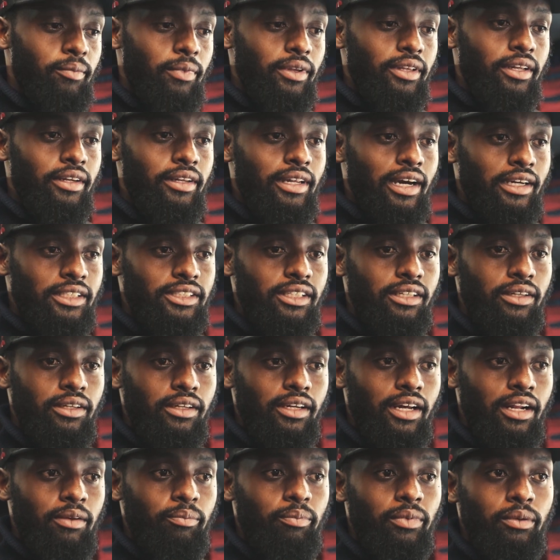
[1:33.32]
they'd actually
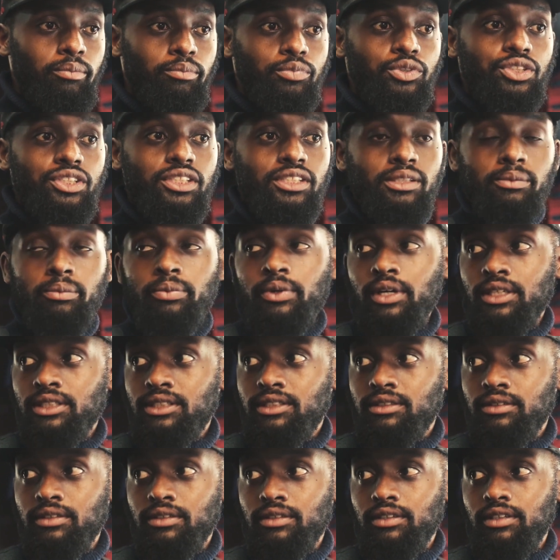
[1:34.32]
help me pushing their
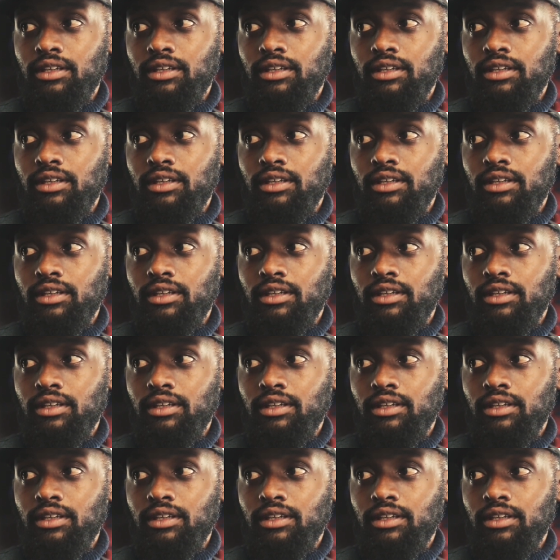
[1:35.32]
brands.